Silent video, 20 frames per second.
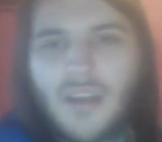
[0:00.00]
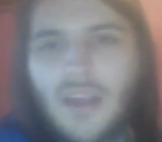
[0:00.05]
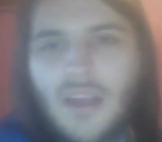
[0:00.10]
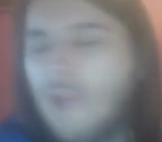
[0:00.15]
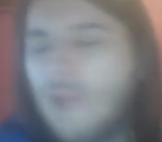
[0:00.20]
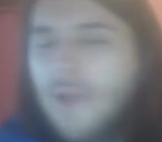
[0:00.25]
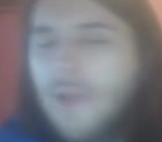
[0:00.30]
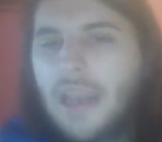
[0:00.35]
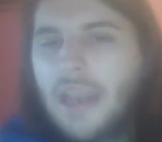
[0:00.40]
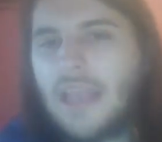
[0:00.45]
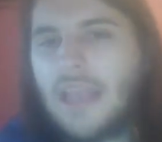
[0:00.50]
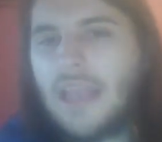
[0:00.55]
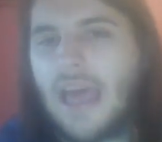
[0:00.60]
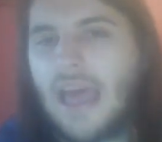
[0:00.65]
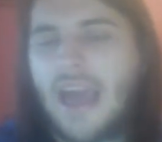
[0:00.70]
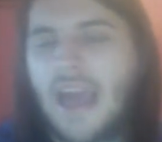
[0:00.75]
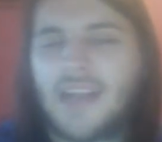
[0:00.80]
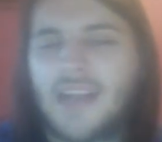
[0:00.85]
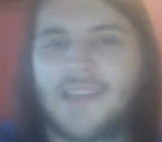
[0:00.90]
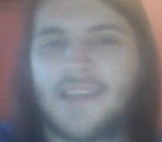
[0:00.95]
It went into
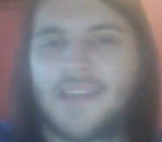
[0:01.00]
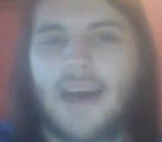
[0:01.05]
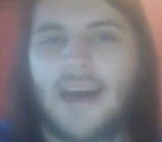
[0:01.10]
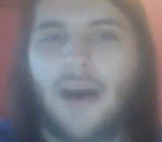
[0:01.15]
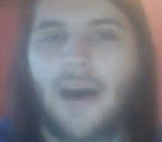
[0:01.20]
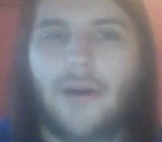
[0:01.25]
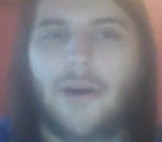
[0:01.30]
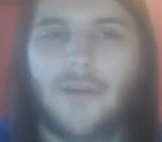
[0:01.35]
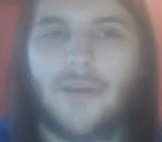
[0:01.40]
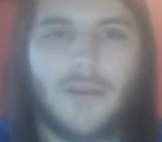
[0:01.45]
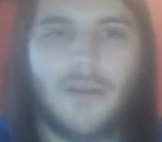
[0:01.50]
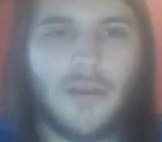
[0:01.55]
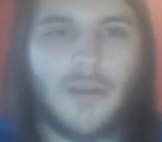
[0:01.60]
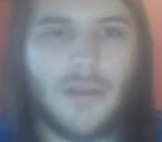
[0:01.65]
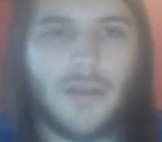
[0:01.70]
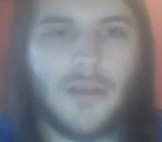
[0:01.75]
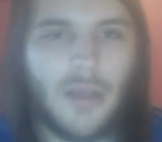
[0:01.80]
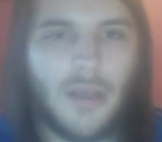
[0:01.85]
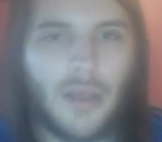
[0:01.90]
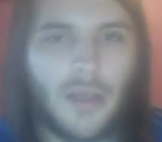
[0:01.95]
exile.
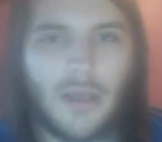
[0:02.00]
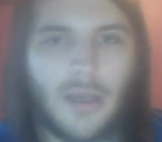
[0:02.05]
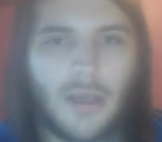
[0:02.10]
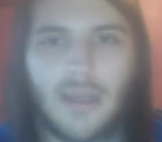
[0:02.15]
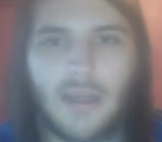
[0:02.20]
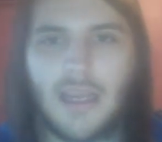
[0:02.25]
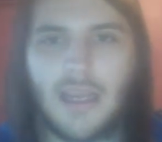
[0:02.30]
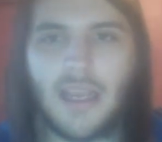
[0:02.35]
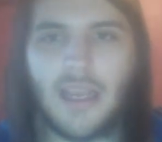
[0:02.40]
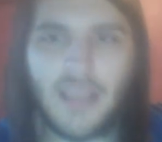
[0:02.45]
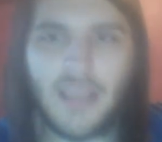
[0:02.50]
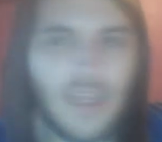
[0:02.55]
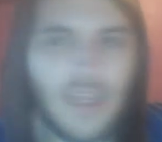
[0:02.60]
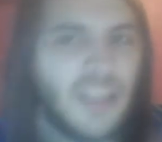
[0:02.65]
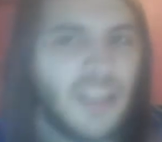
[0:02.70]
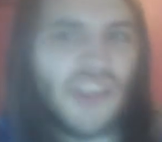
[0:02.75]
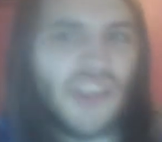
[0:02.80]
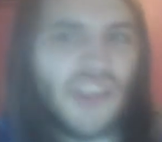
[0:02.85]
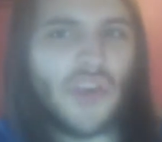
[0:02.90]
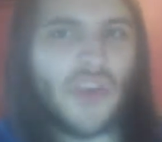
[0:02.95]
It
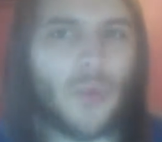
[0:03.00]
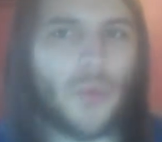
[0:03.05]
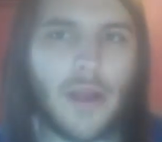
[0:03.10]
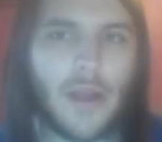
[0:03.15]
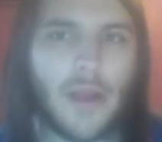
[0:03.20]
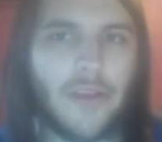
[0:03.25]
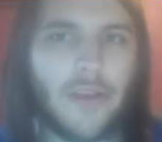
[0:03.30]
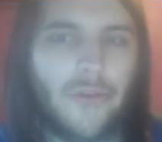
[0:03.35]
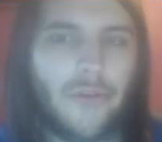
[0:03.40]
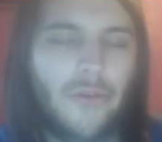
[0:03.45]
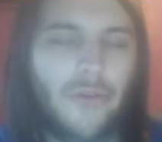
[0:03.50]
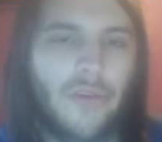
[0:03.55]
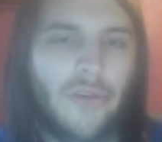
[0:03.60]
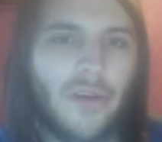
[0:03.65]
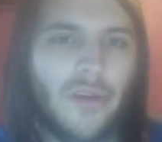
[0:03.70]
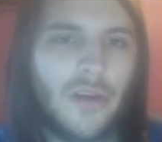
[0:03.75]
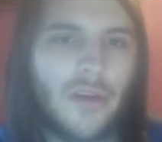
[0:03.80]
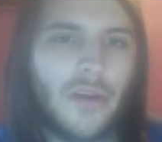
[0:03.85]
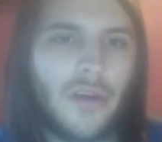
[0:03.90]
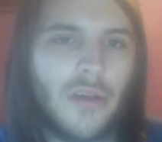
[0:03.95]
didn't surrender.
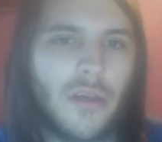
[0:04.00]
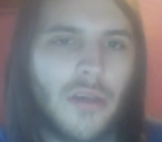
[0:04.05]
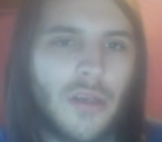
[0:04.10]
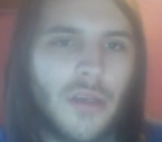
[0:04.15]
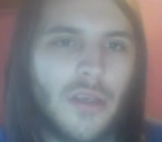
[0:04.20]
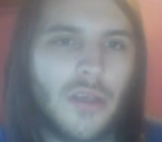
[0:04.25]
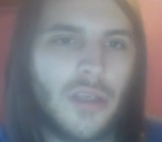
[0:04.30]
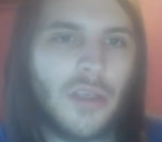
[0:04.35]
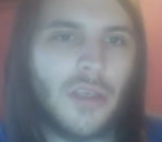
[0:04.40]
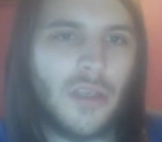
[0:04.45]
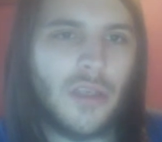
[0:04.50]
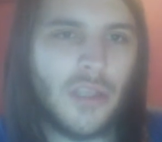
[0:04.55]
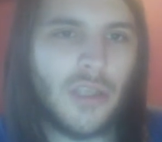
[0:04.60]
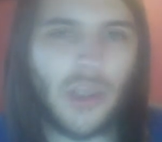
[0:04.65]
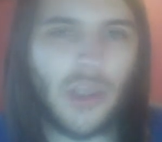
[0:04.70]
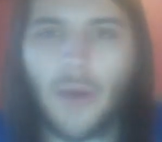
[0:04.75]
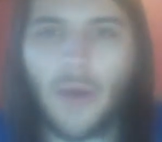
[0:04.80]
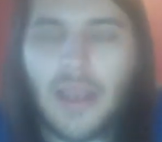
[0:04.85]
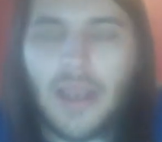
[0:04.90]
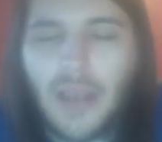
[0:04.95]

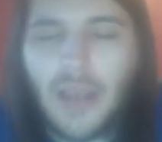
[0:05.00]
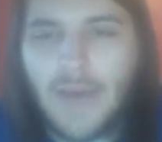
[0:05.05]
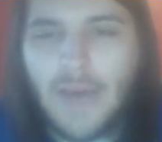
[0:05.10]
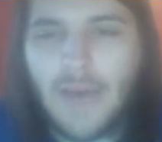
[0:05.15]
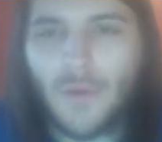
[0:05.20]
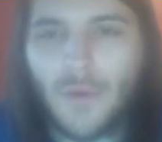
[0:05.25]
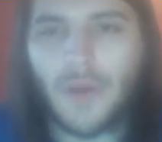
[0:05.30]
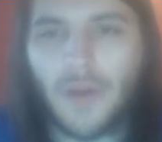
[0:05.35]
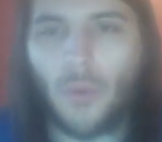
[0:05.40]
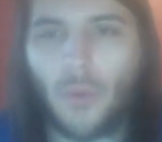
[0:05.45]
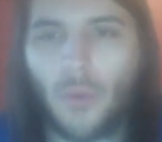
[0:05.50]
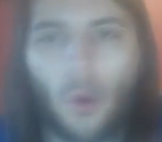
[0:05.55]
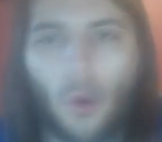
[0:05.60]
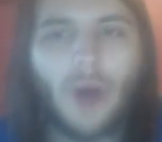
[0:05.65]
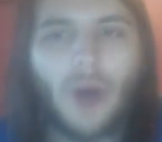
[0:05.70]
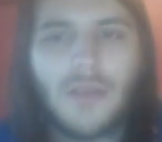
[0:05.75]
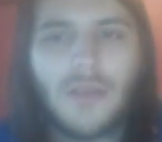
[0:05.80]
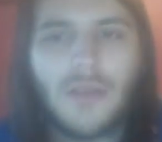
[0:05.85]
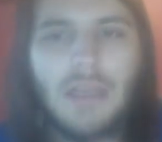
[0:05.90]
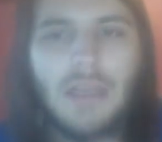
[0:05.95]
So it never... The
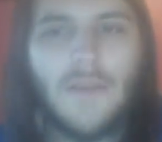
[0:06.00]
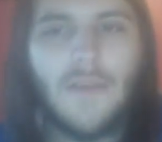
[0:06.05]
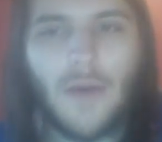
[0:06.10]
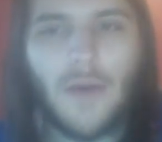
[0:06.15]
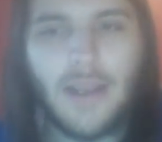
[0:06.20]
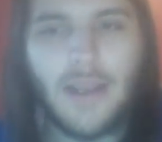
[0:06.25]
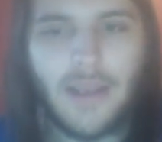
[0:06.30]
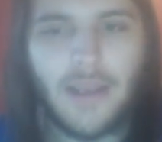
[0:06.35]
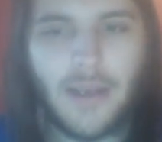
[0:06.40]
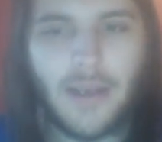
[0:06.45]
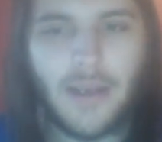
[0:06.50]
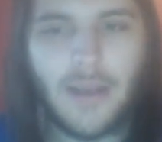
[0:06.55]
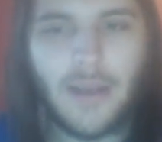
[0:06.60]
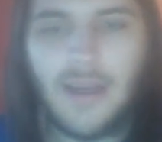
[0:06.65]
war's never ended.